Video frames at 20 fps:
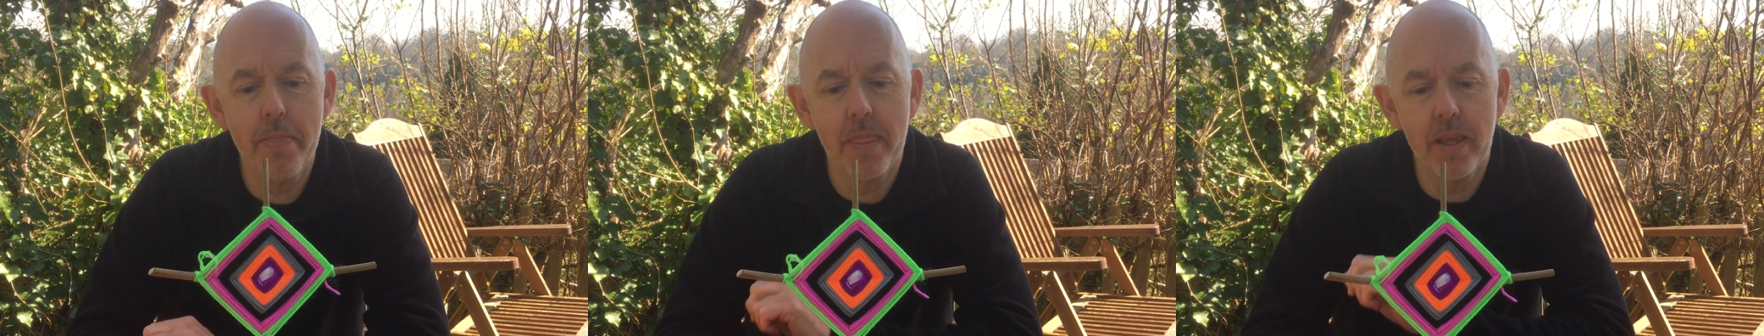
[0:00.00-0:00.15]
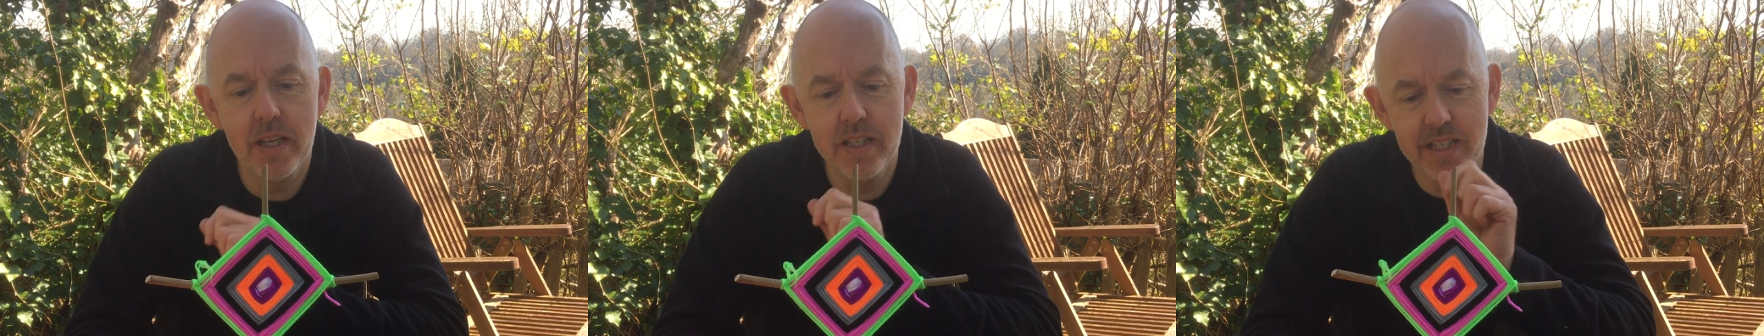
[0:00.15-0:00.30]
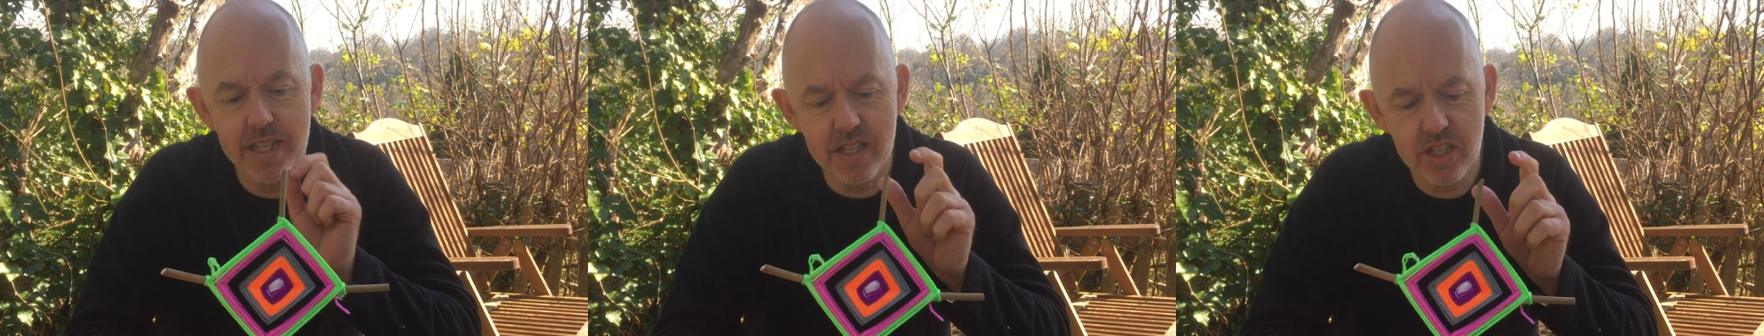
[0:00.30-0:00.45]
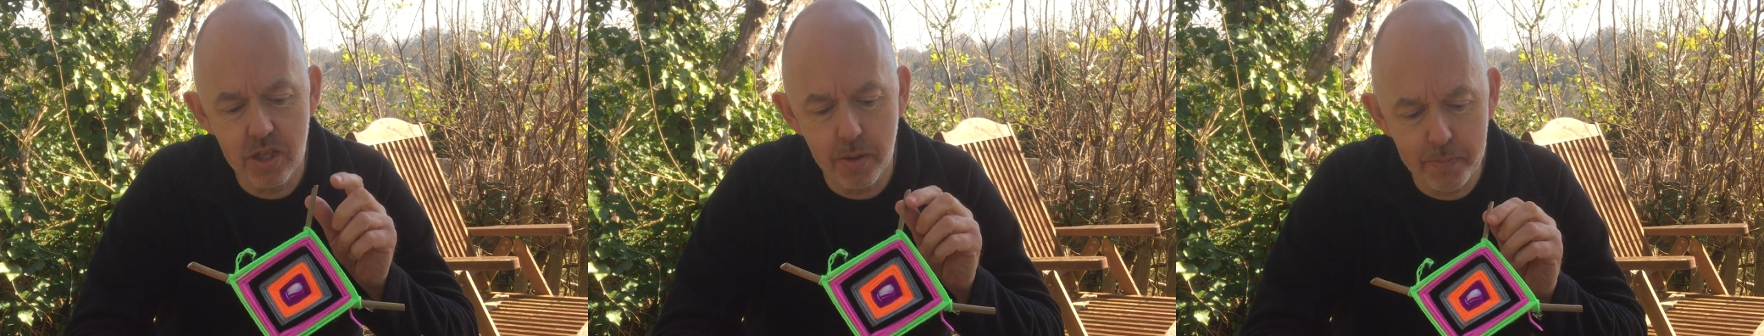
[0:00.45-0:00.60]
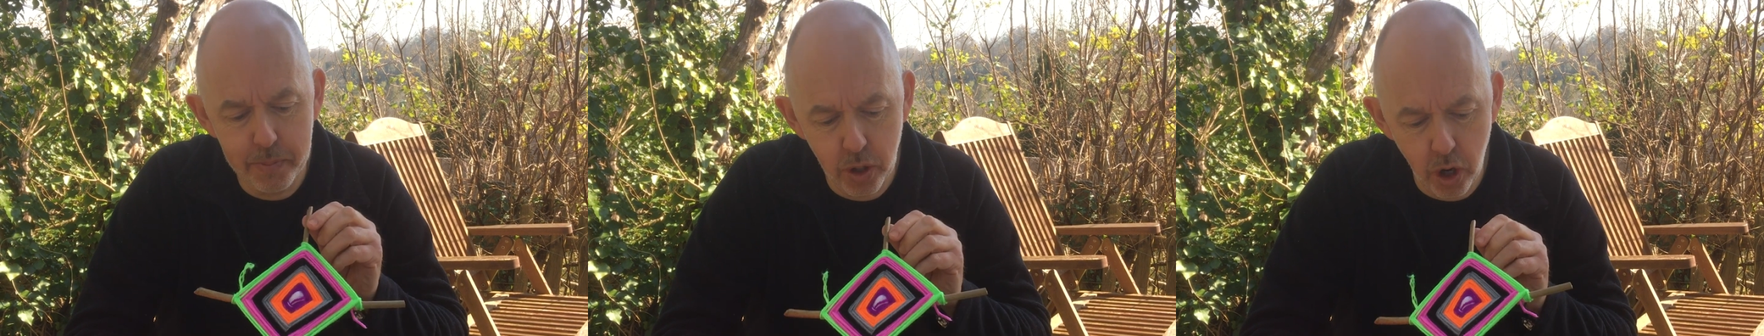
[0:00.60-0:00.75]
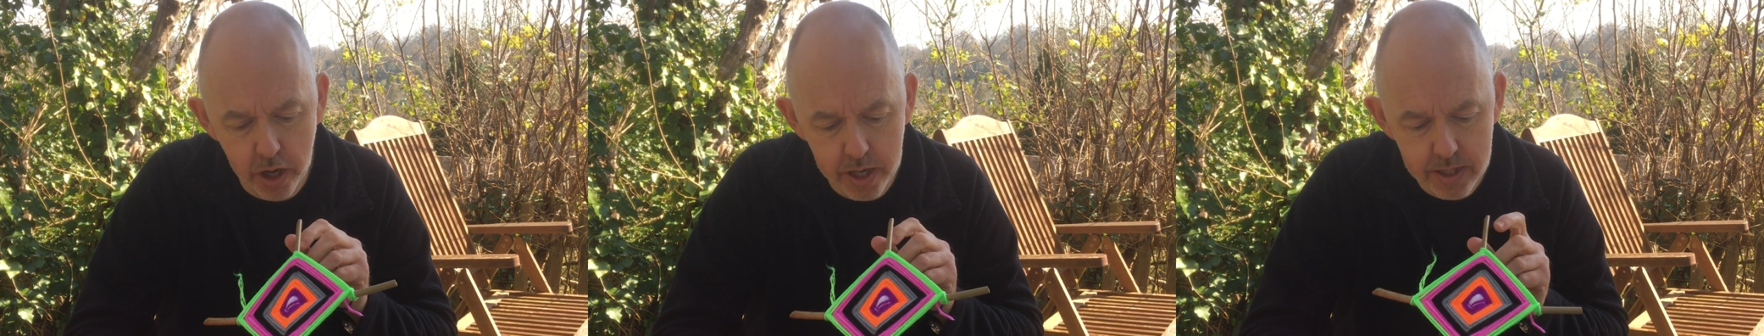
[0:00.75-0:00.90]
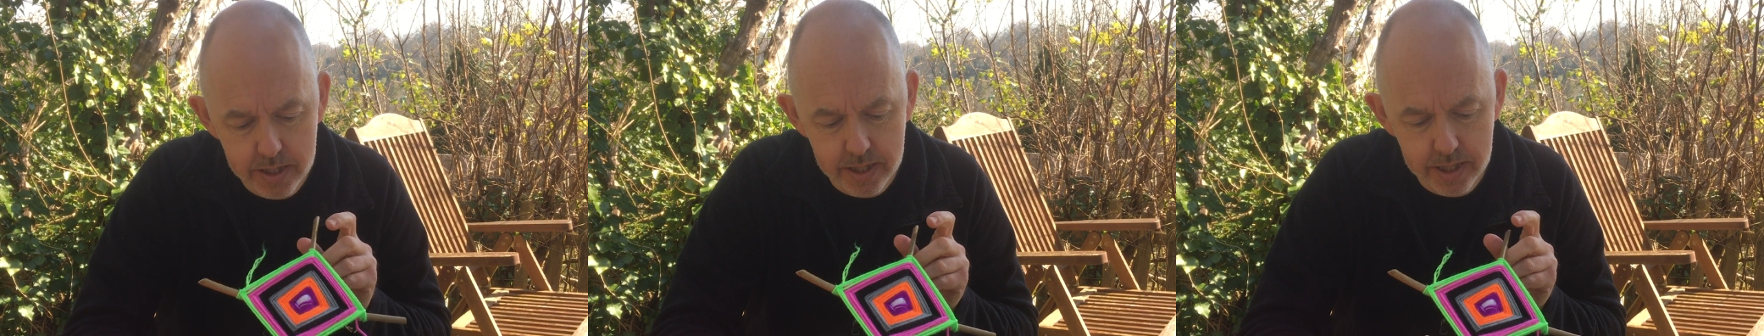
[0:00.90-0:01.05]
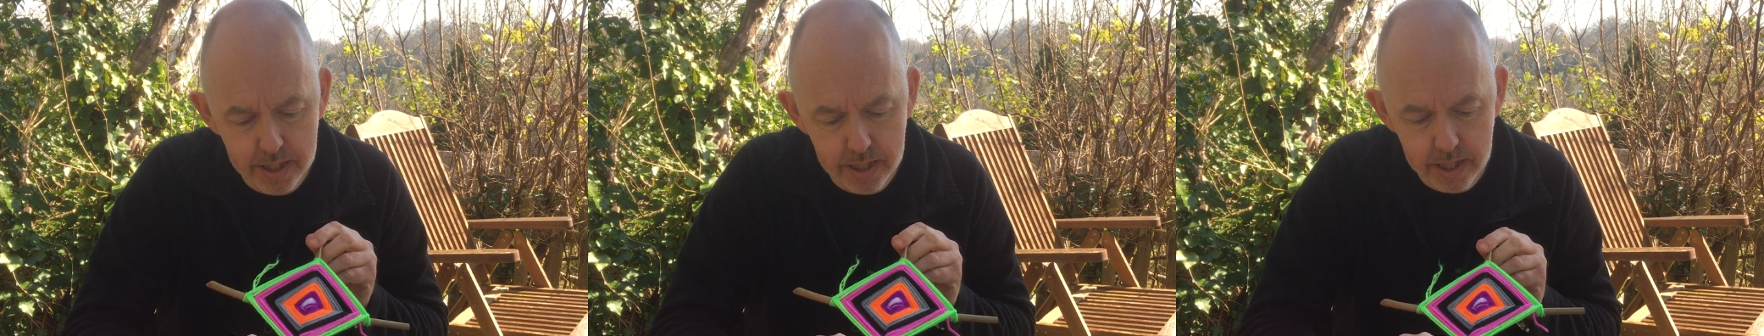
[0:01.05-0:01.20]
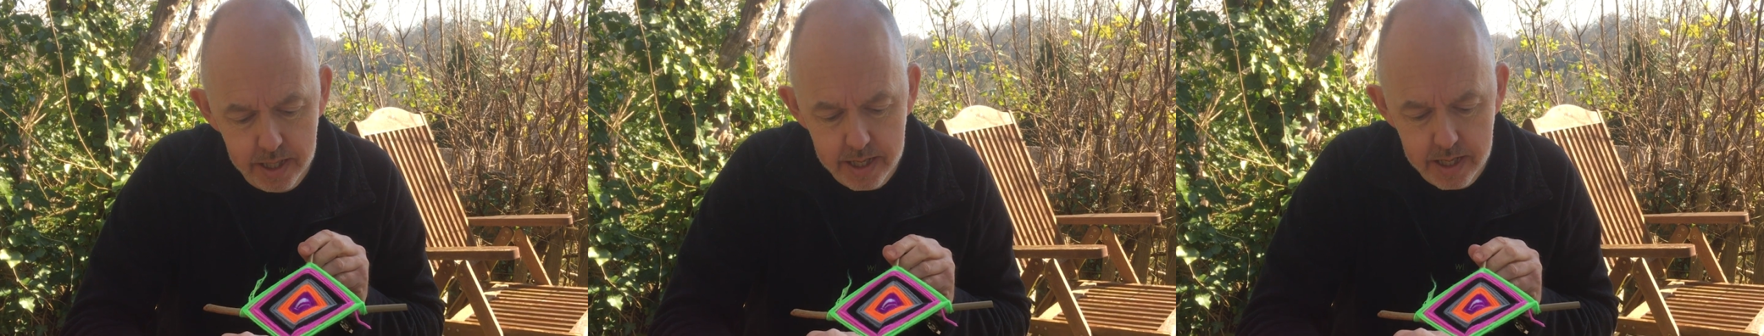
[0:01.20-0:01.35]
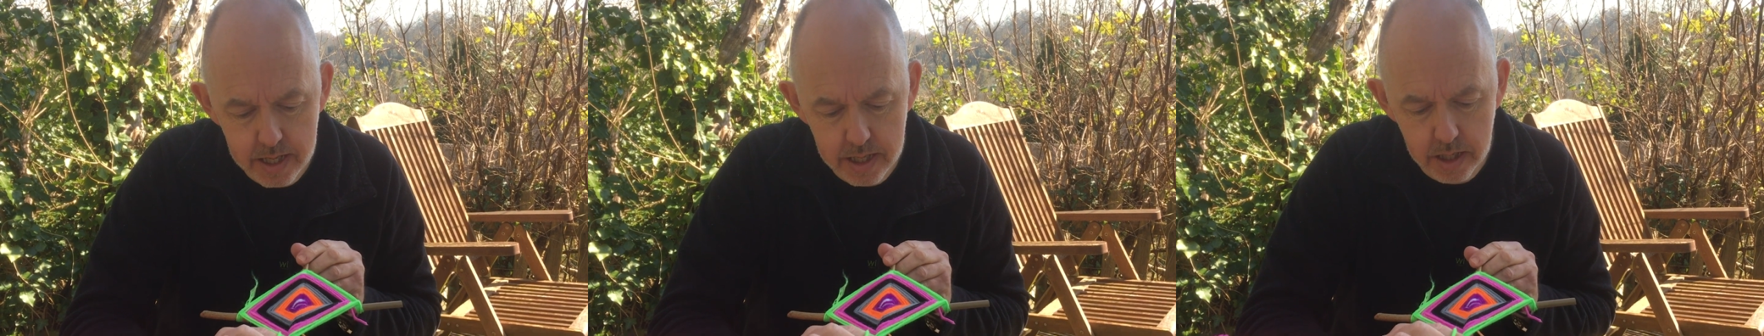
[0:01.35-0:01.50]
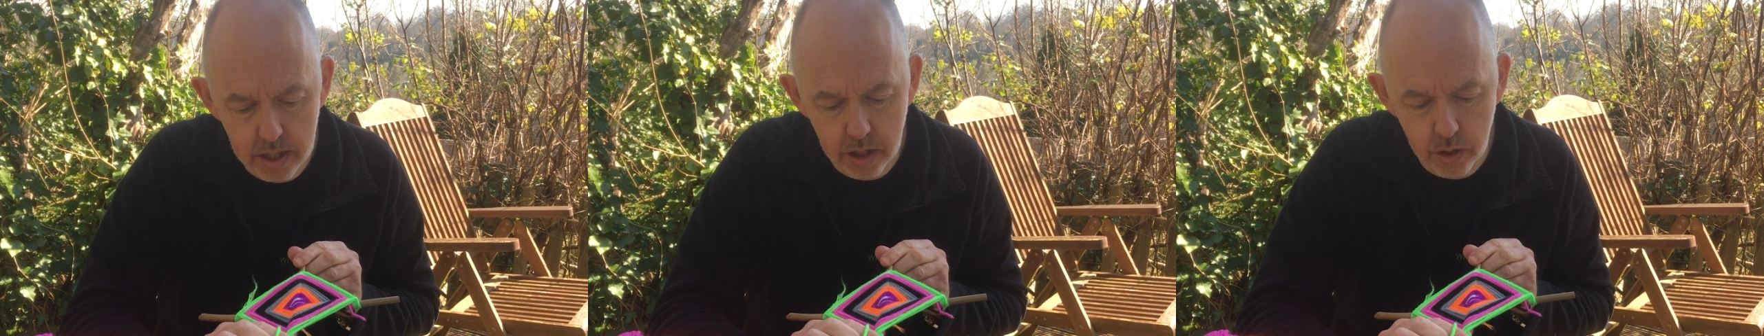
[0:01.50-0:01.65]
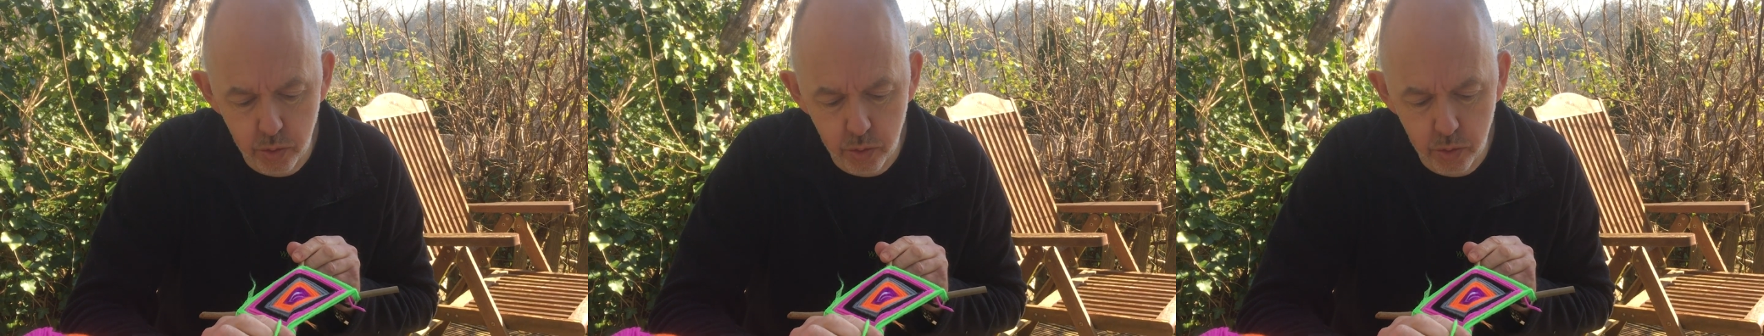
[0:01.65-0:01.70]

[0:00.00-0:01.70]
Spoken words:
It is surprisingly